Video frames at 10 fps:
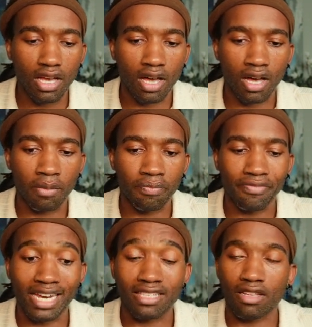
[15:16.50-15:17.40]

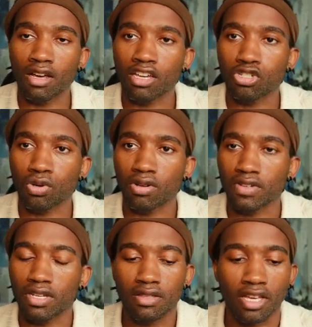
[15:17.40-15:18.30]
That is the long and short of
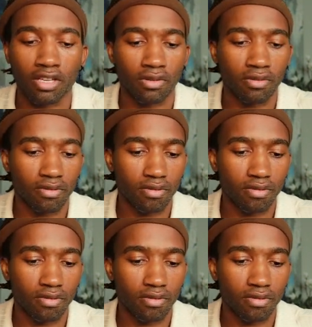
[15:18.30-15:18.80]
it. Thank you.